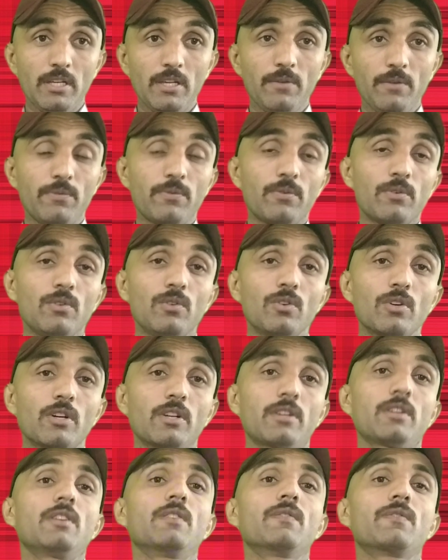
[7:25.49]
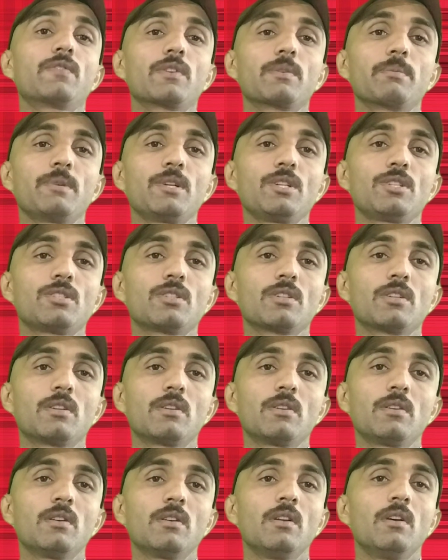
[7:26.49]
If your
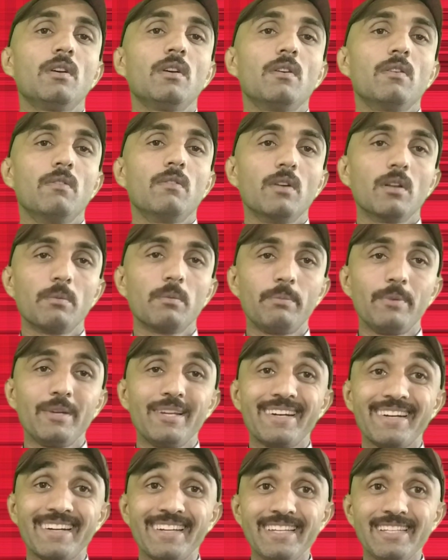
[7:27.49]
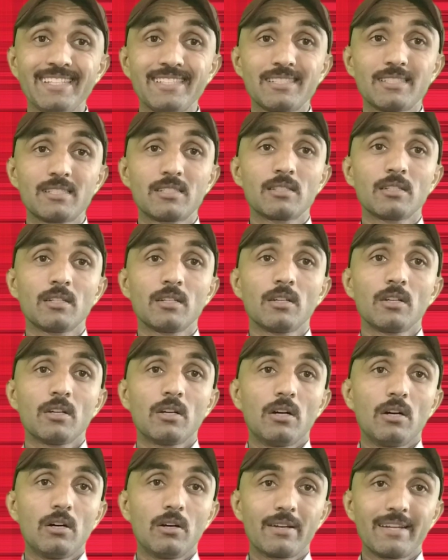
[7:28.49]
information will be reached
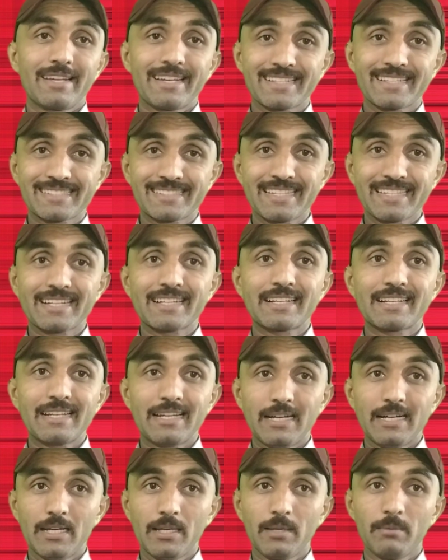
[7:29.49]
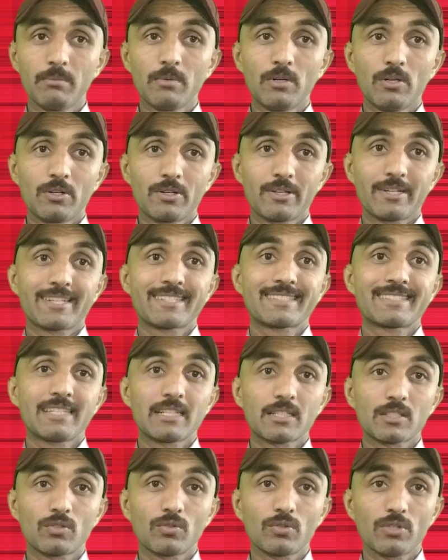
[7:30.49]
on exact time, on
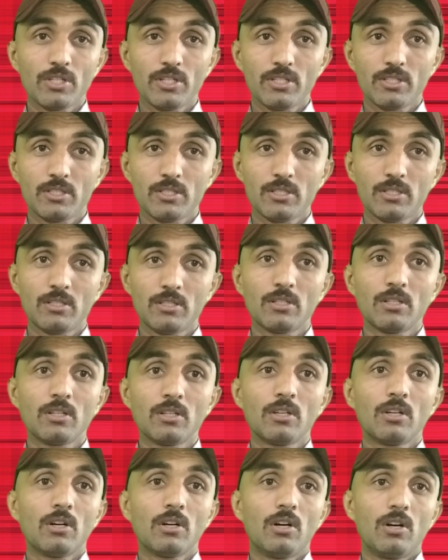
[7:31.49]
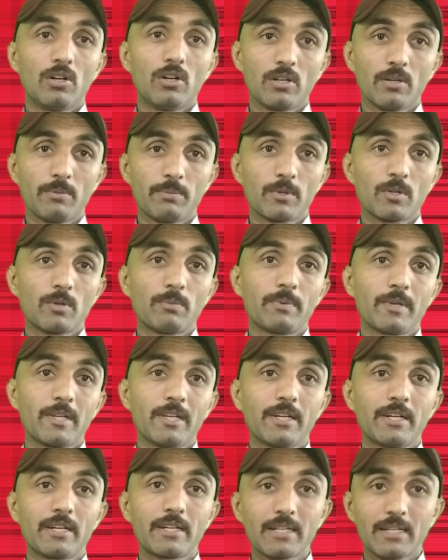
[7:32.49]
exact occasion, on
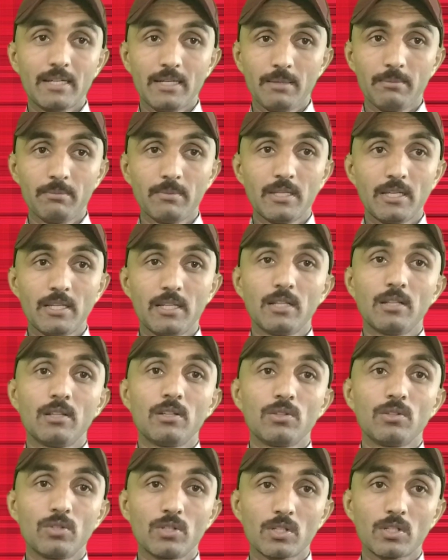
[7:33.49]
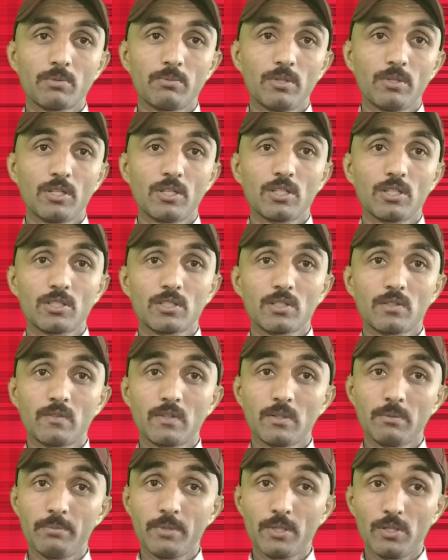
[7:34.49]
appropriate time, then your communication
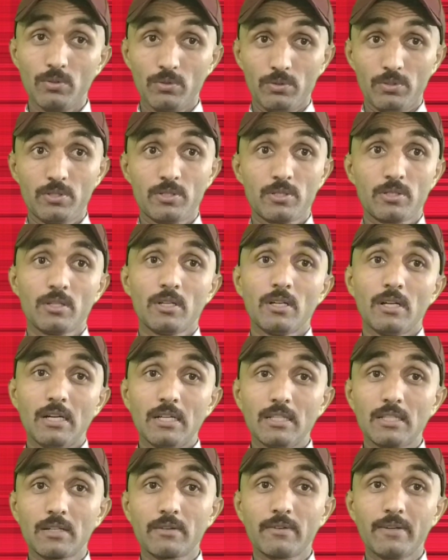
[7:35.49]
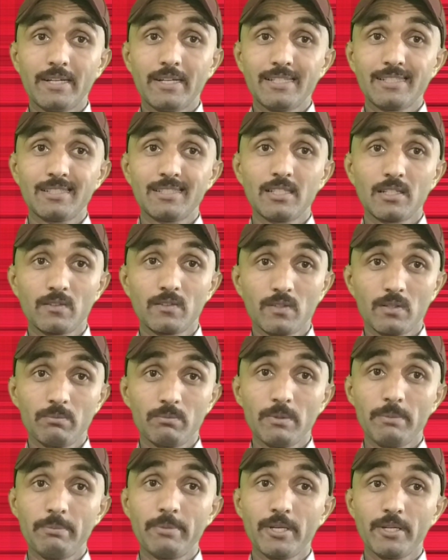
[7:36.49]
will be good. Otherwise there will
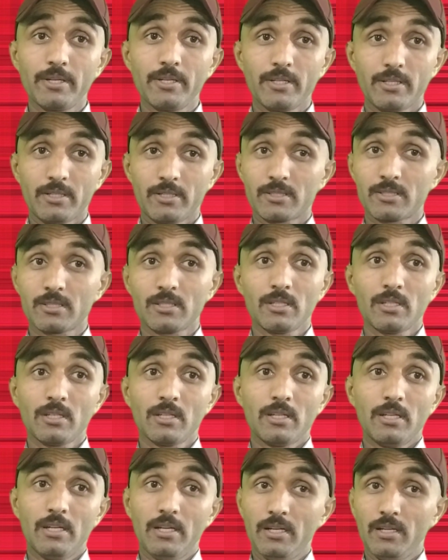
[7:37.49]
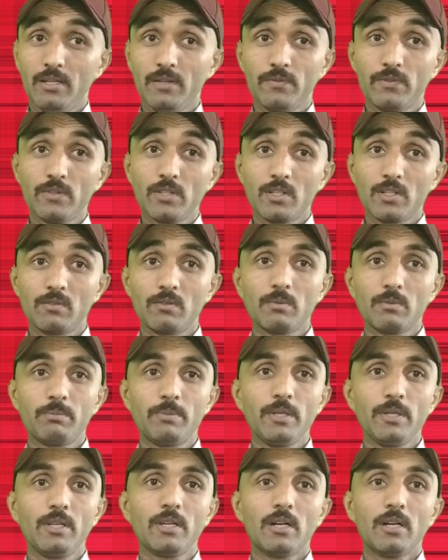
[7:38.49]
be barriers, and if there will
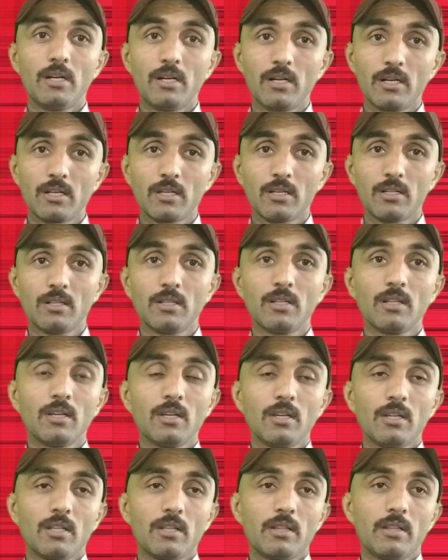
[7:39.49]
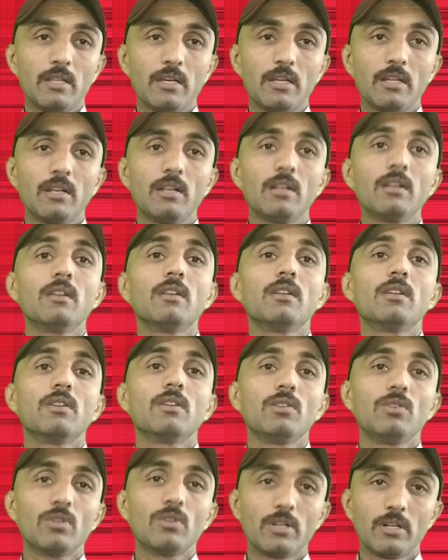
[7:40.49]
be hurdle, then
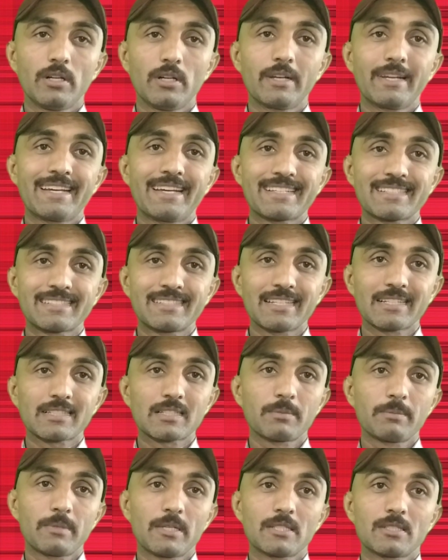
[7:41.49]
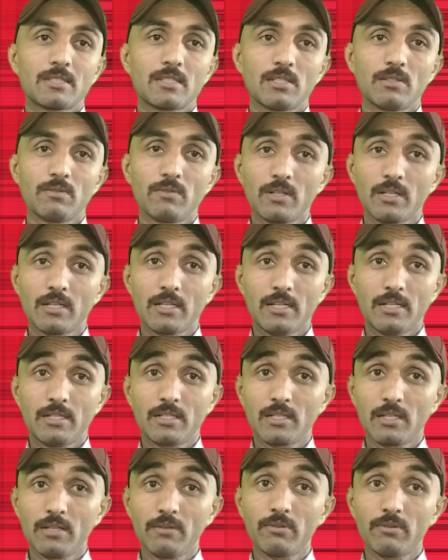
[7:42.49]
your exact message will
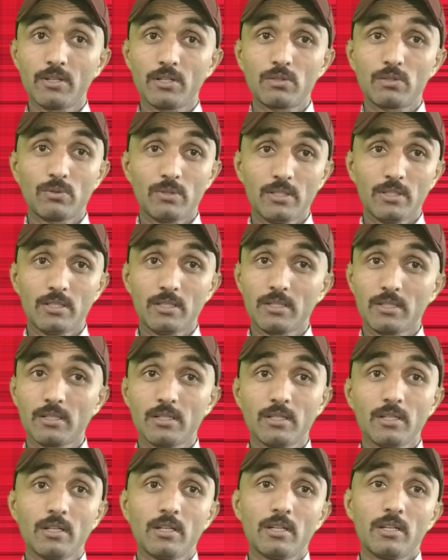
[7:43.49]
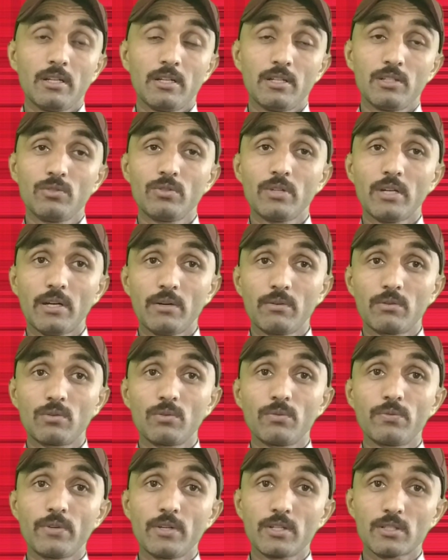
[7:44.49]
not deliver to other and you have
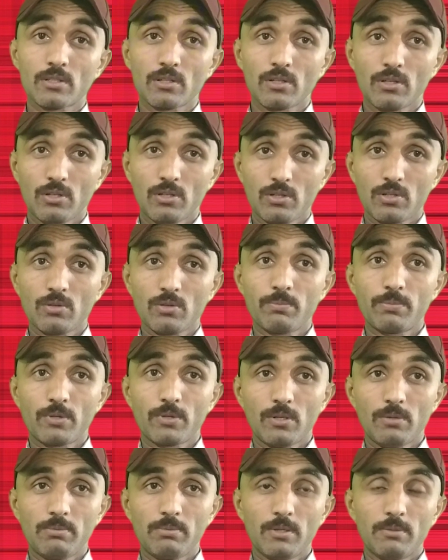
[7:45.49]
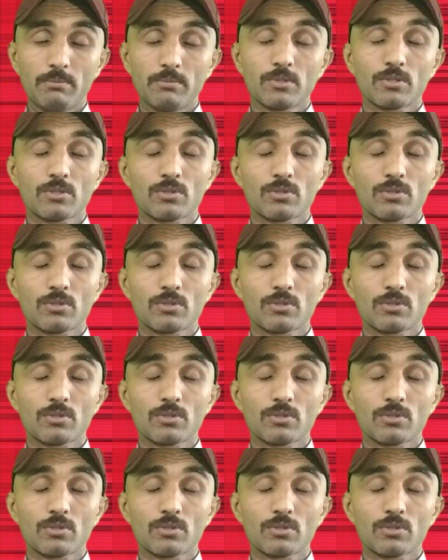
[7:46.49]
to face a lot of problems.